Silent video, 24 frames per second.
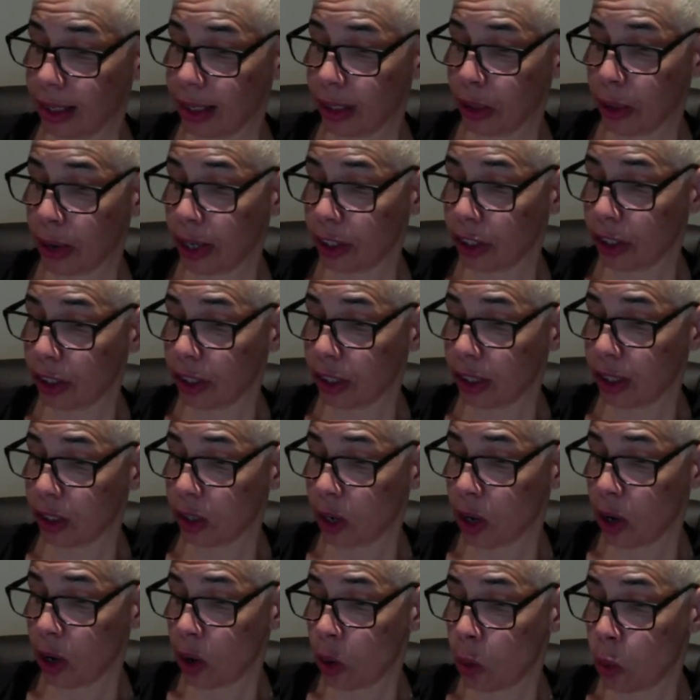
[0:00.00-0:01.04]
question is,
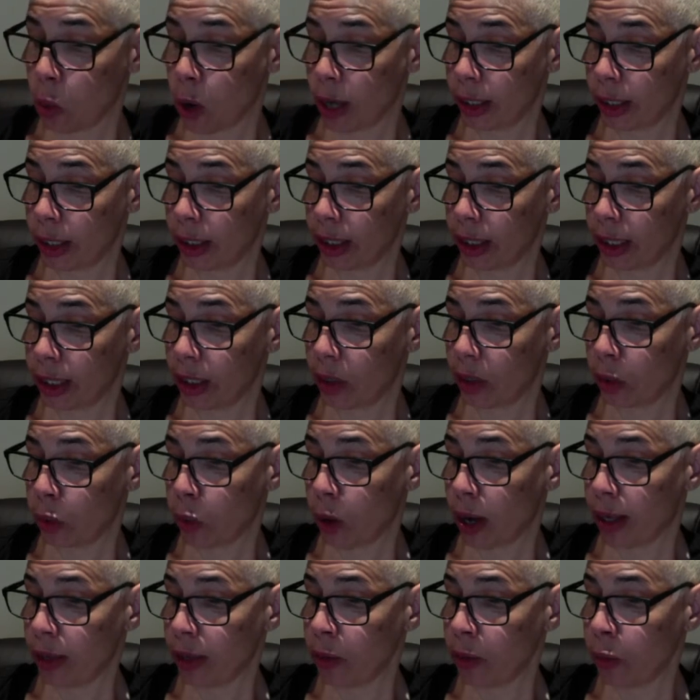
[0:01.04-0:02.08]
what is
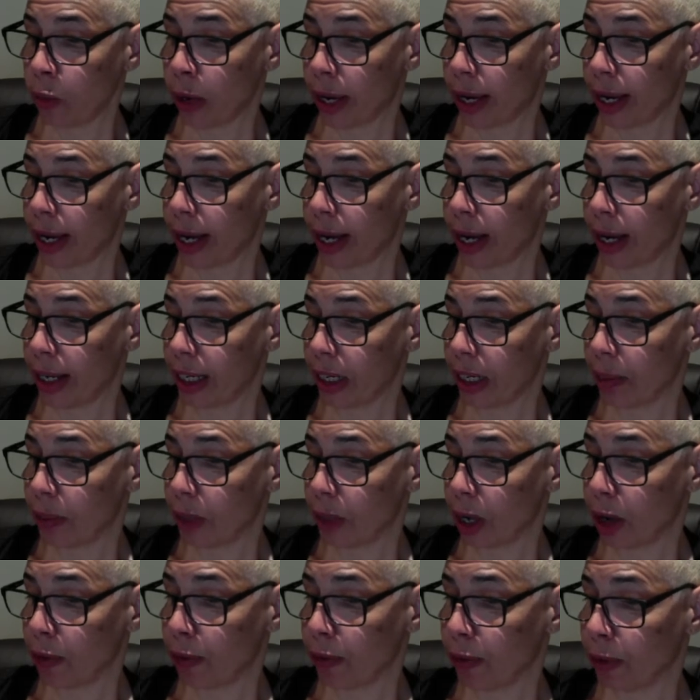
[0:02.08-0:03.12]
one way I am
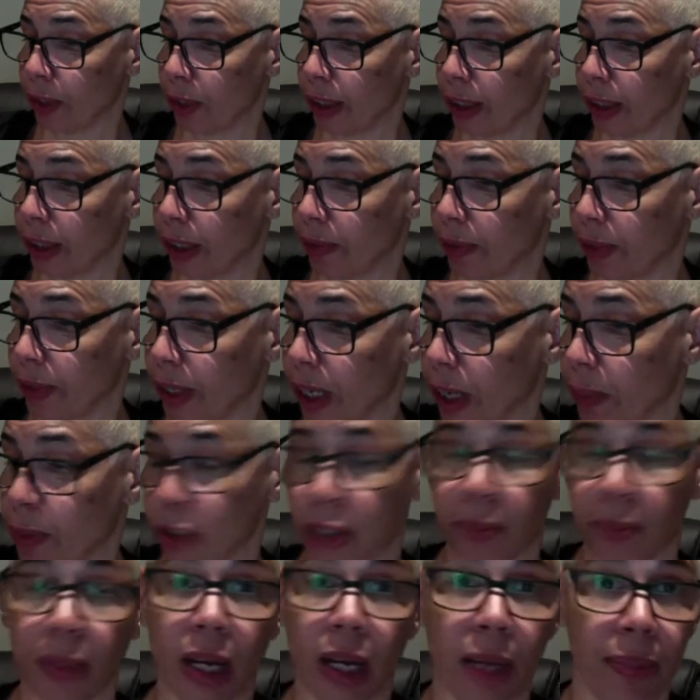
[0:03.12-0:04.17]
not fully living up
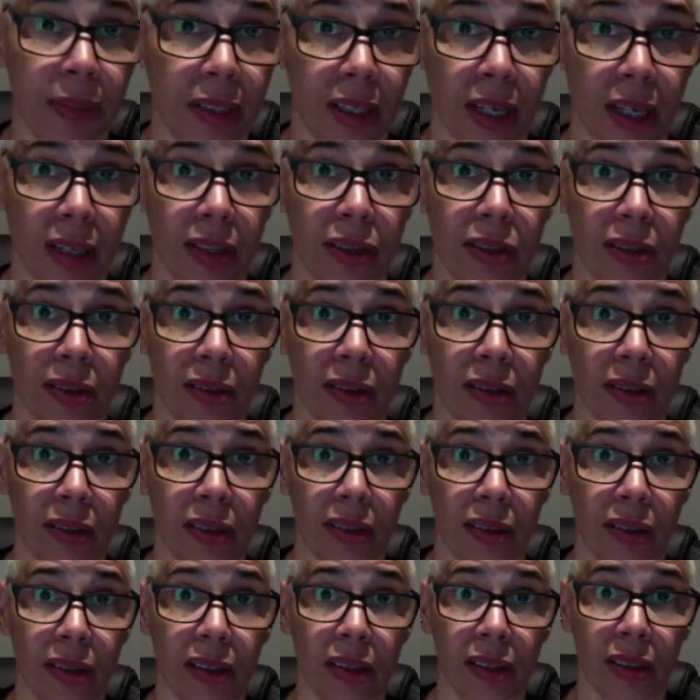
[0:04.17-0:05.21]
to my potential?
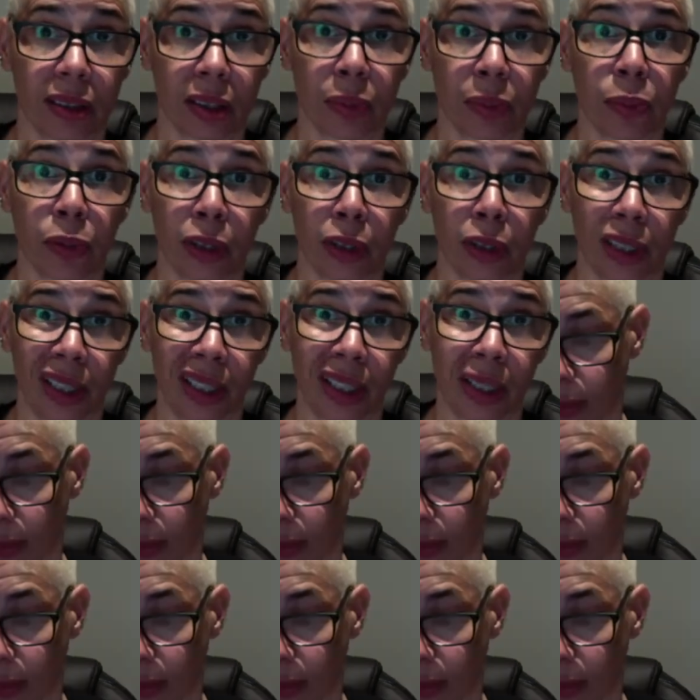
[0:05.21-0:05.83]
It's pretty deep.